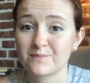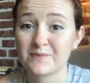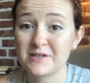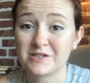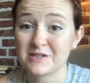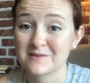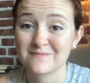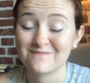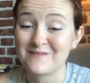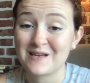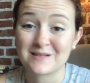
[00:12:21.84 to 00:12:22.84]
it
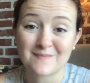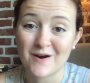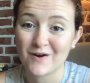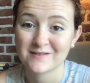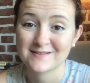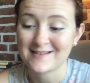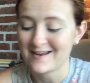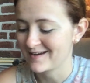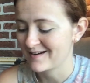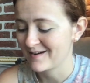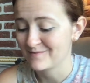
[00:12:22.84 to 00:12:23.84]
just makes my heart
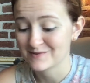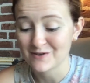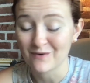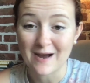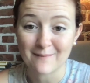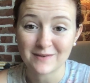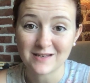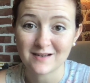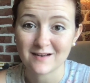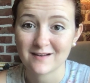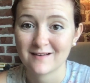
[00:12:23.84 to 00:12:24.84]
sing. I'm so
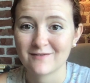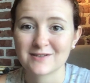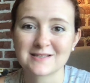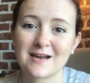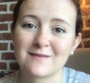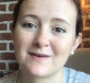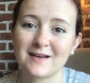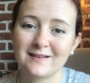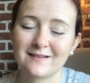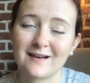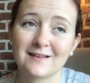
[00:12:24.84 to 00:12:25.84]
happy every time.
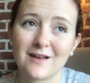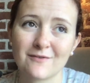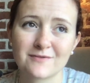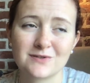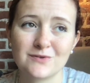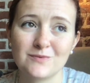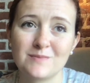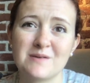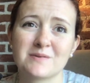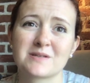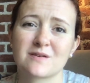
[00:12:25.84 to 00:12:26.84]
I love to be
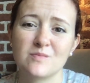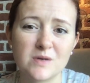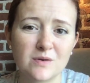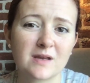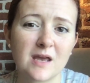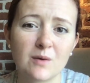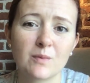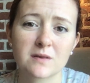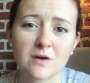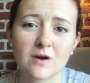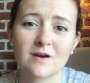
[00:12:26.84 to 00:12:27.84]
able to communicate
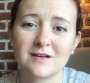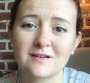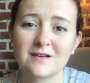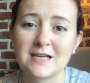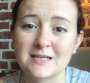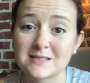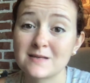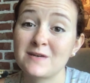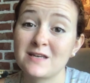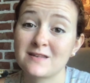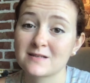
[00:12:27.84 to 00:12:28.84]
with her, and to
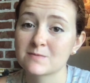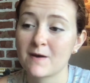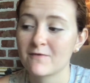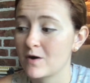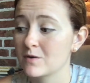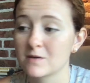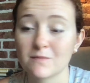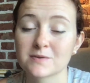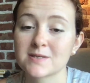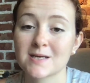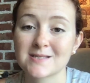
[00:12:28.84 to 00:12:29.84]
me that's by far the
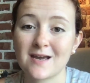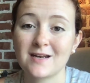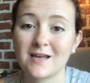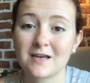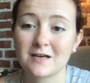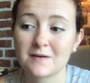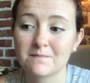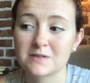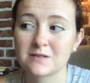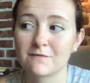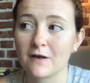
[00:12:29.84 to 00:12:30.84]
most exciting
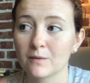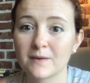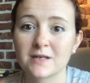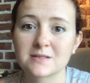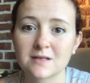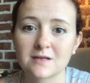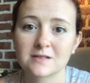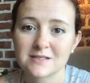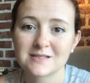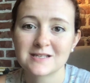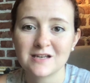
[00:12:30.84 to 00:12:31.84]
development
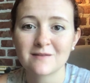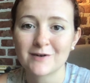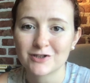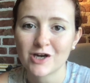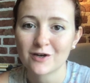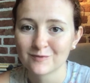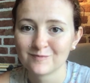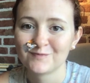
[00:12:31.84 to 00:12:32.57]
to see in my child.